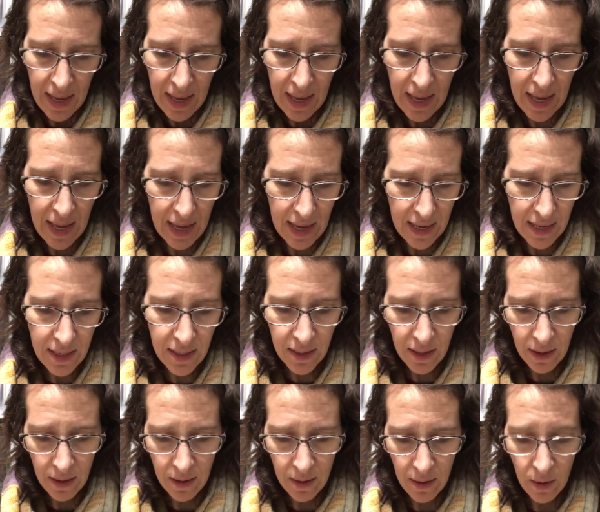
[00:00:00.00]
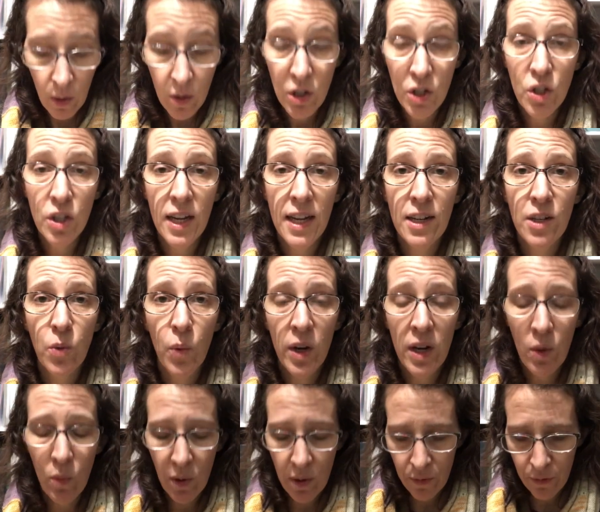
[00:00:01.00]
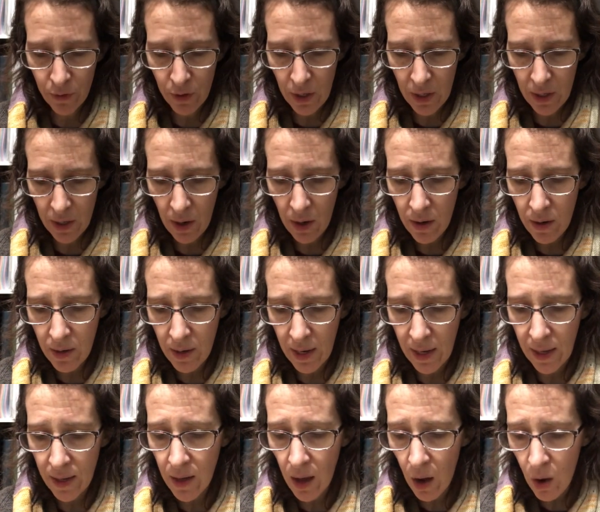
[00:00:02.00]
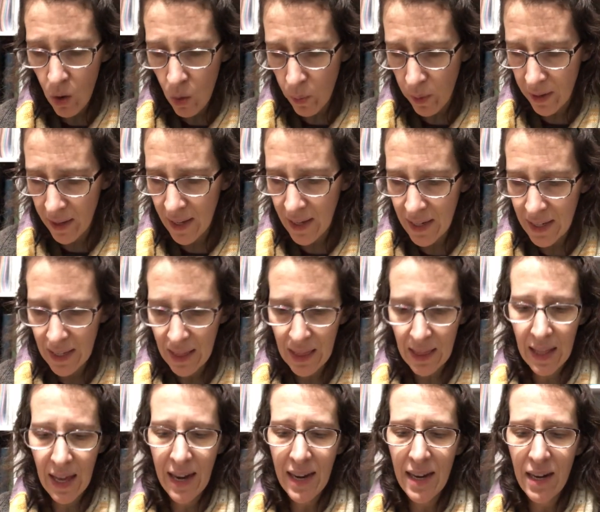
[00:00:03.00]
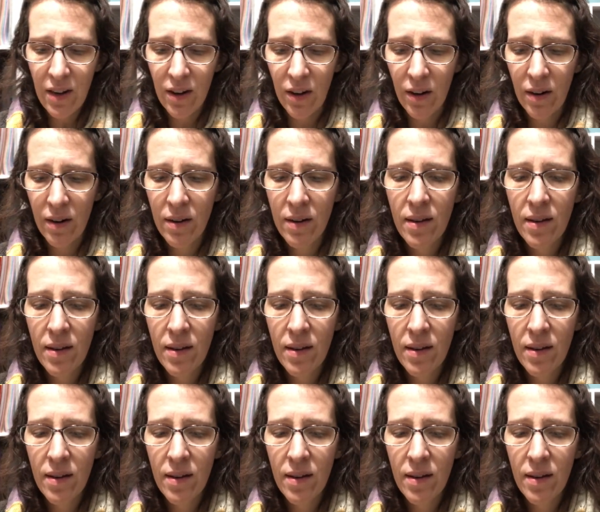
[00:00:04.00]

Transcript: And day 21 for yarning. Oh, we're getting lighter.